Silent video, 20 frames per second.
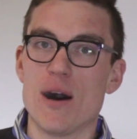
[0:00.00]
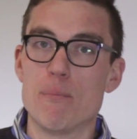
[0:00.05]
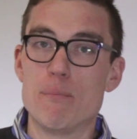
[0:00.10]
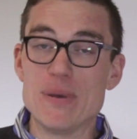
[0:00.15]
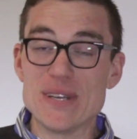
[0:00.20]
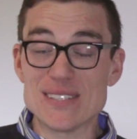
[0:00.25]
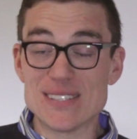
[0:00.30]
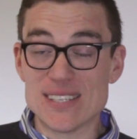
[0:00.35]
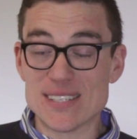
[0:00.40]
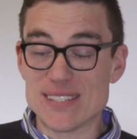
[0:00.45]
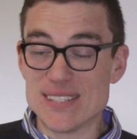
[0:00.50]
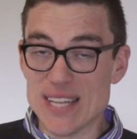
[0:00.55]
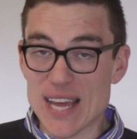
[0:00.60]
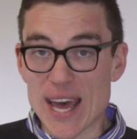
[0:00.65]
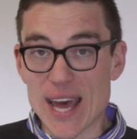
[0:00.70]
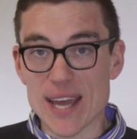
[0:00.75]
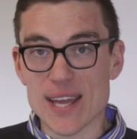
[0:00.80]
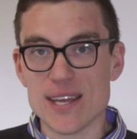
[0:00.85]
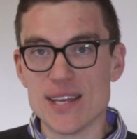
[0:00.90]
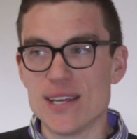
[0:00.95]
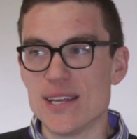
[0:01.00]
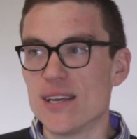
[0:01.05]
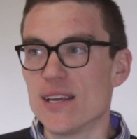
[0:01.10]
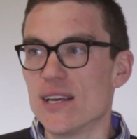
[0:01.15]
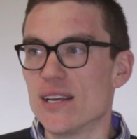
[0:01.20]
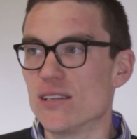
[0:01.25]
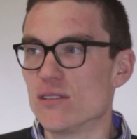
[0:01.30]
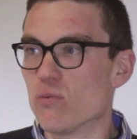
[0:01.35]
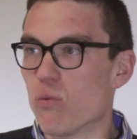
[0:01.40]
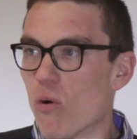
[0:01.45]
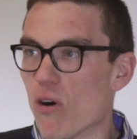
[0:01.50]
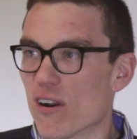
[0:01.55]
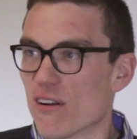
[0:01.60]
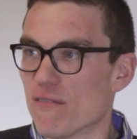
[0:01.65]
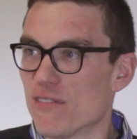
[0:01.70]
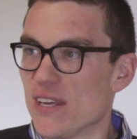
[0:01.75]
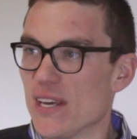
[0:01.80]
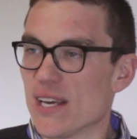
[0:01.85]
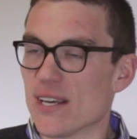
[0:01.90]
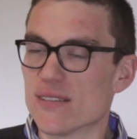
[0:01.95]
business day is one
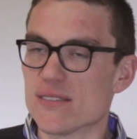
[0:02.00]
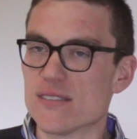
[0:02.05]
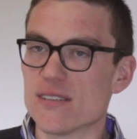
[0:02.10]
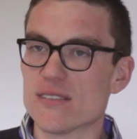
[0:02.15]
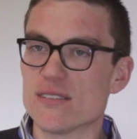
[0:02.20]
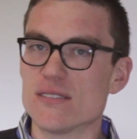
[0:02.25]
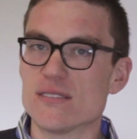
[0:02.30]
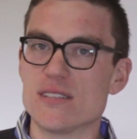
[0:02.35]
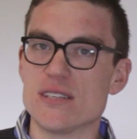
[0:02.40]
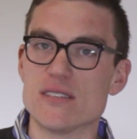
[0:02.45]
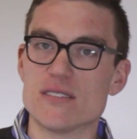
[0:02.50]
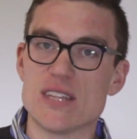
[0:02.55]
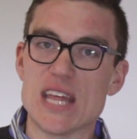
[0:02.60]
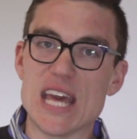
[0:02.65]
of the inconsistencies.